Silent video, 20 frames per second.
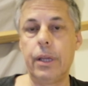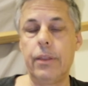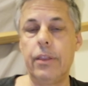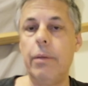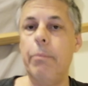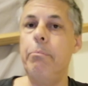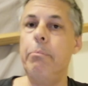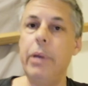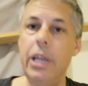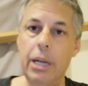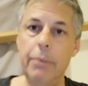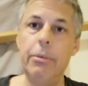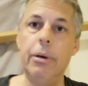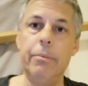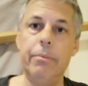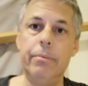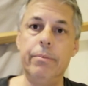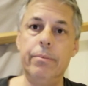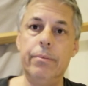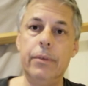The
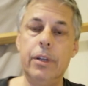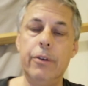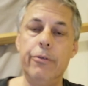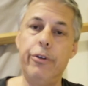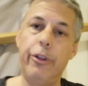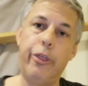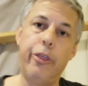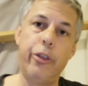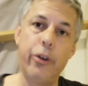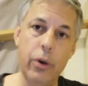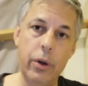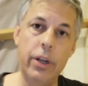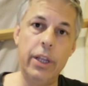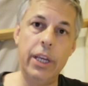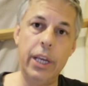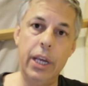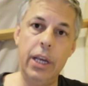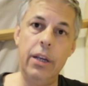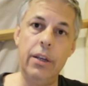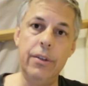minimum for 30
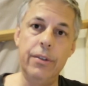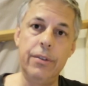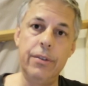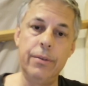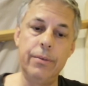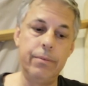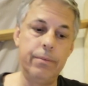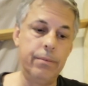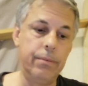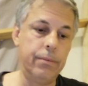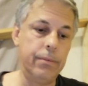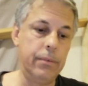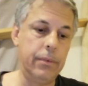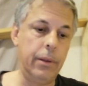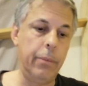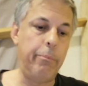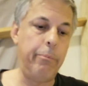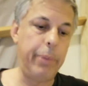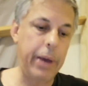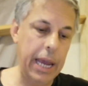years.
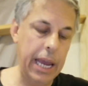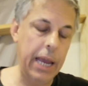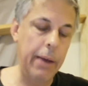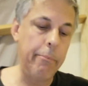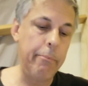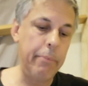The bare